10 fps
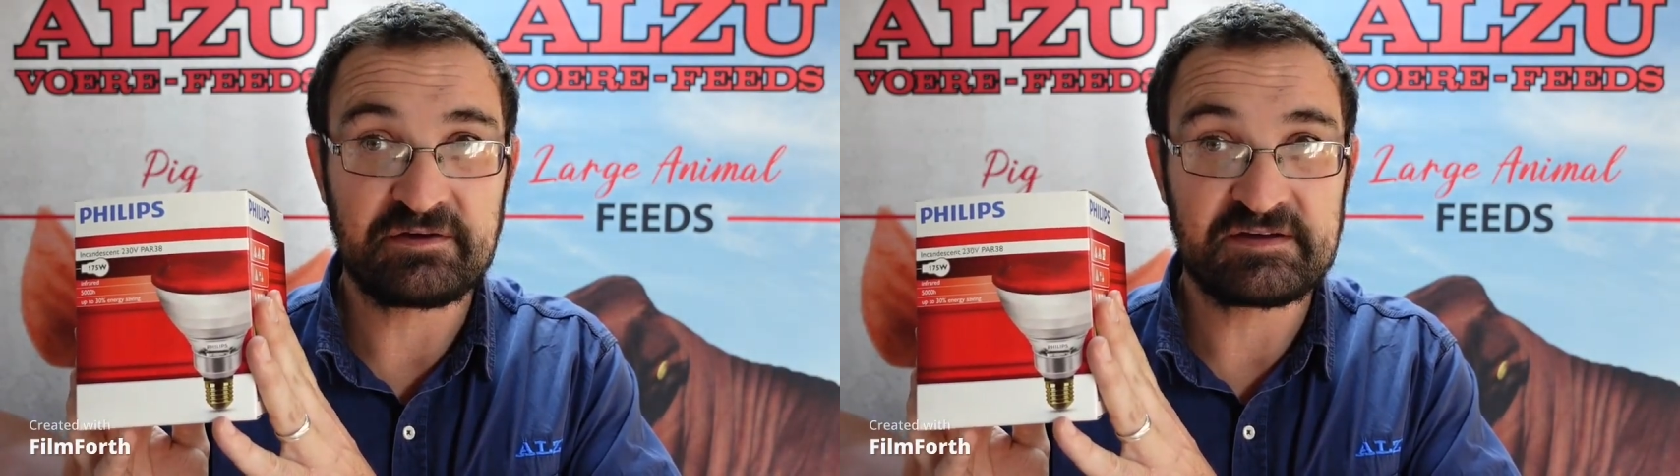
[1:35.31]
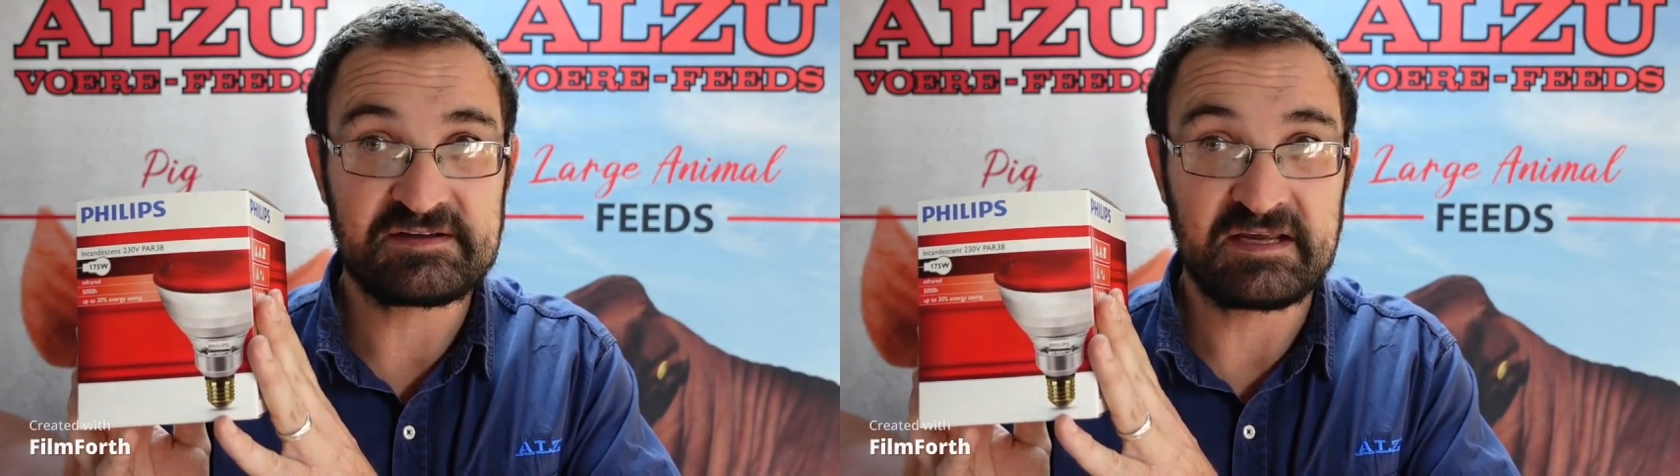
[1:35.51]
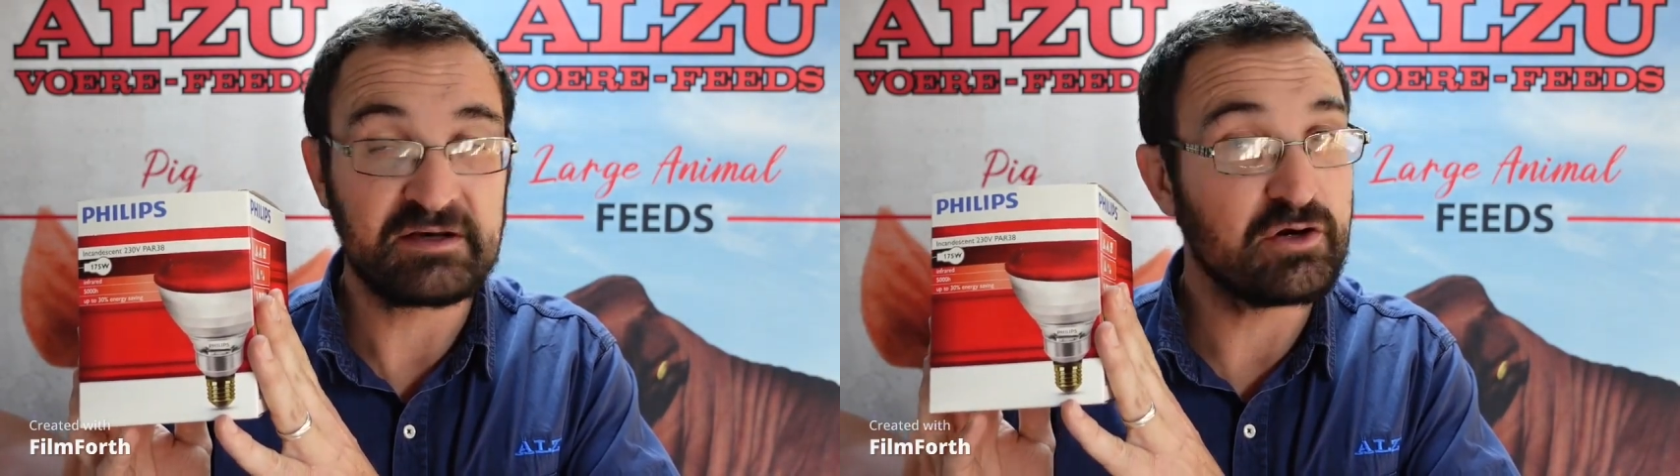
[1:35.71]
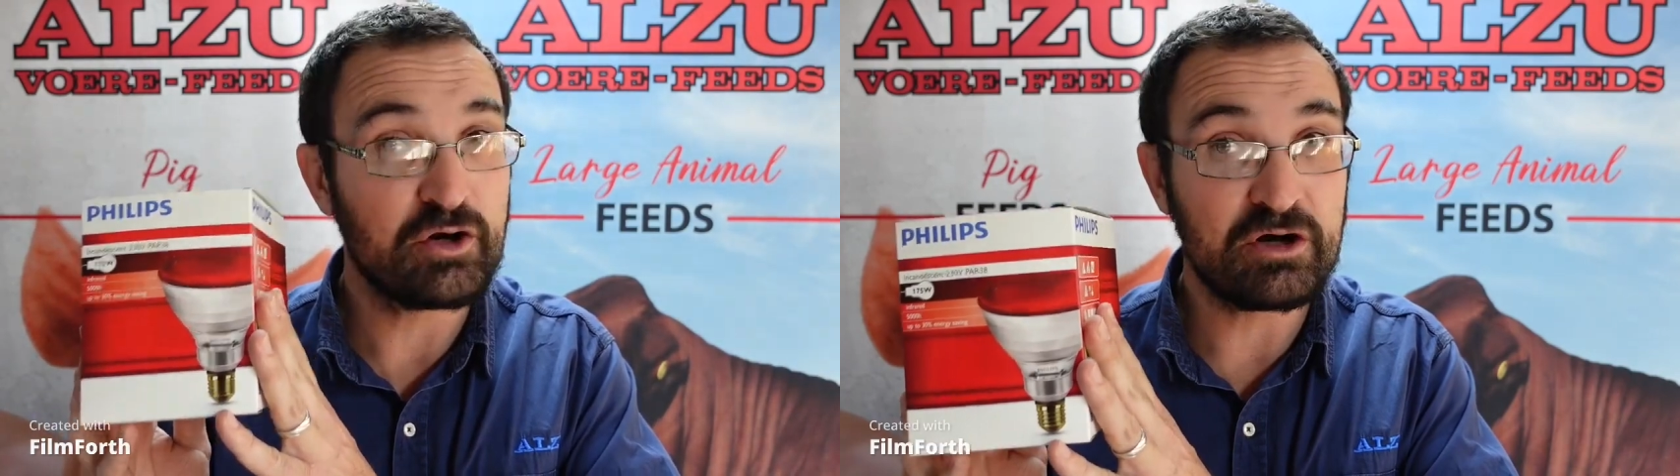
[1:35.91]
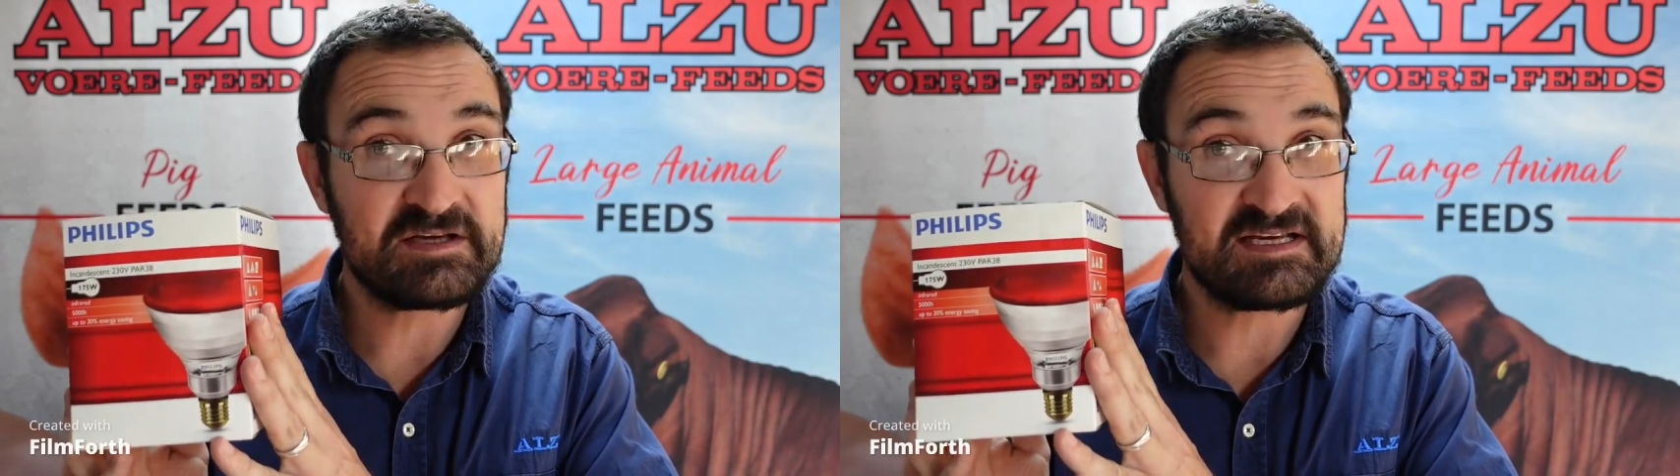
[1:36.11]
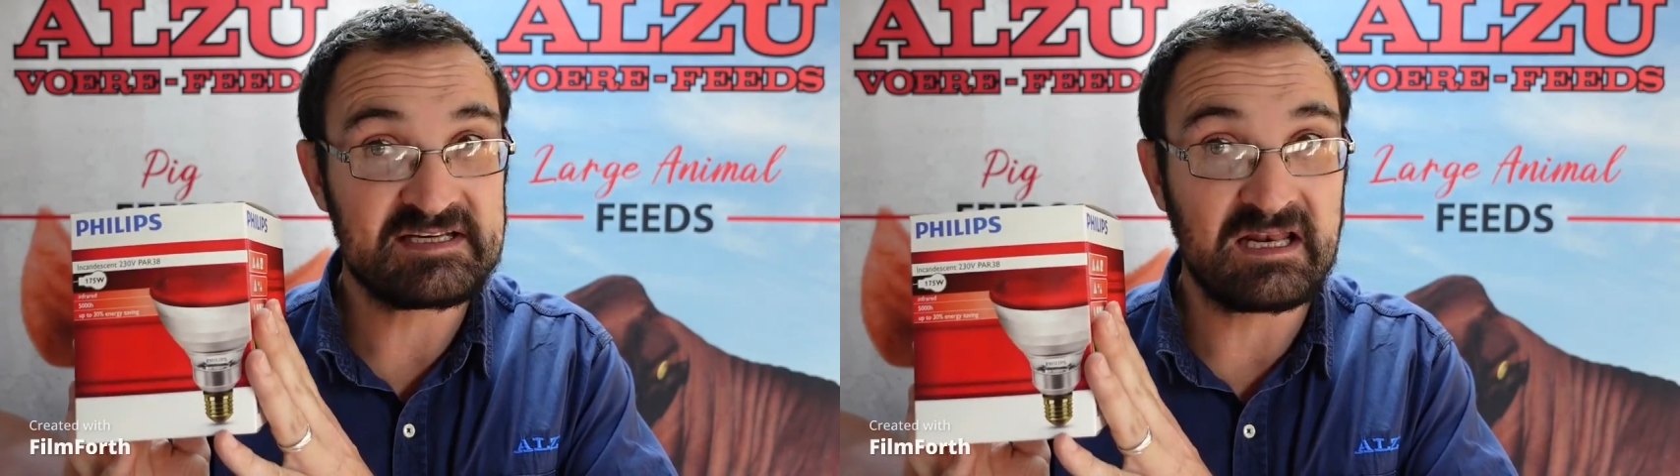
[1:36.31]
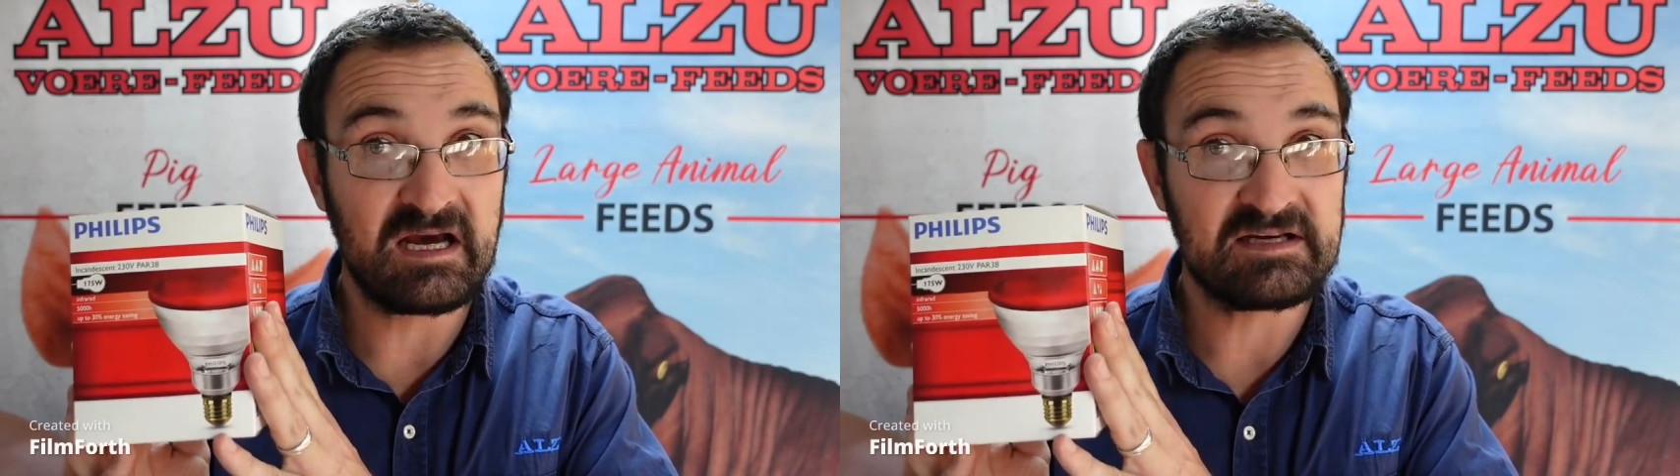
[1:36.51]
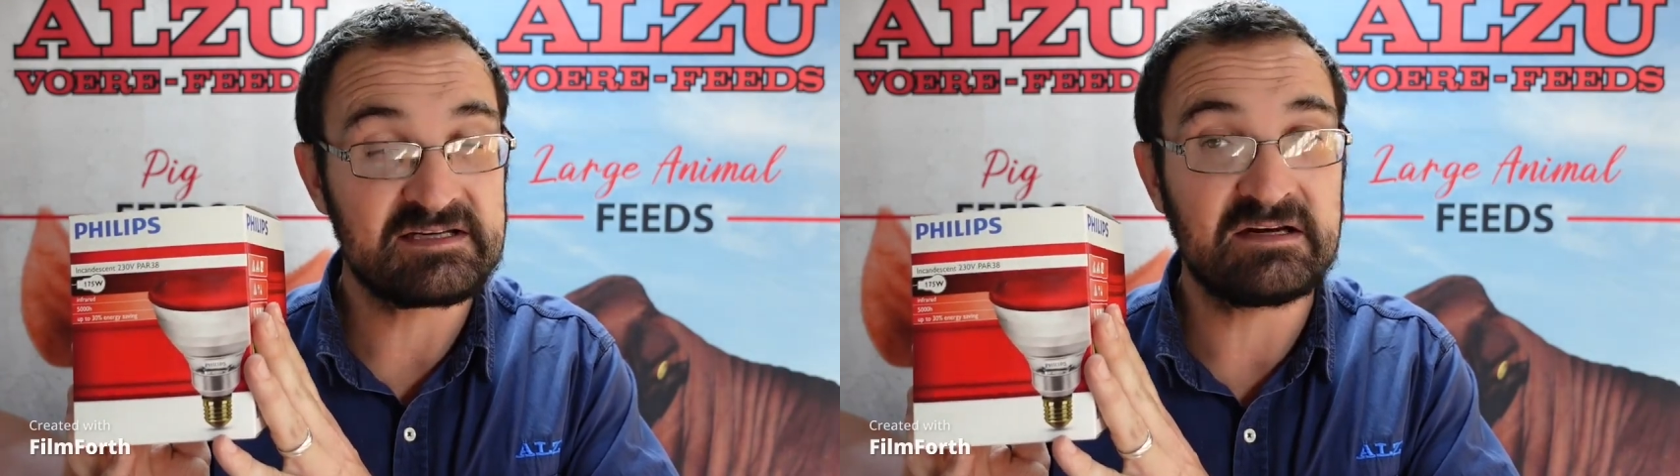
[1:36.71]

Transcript: this thing, not as a light.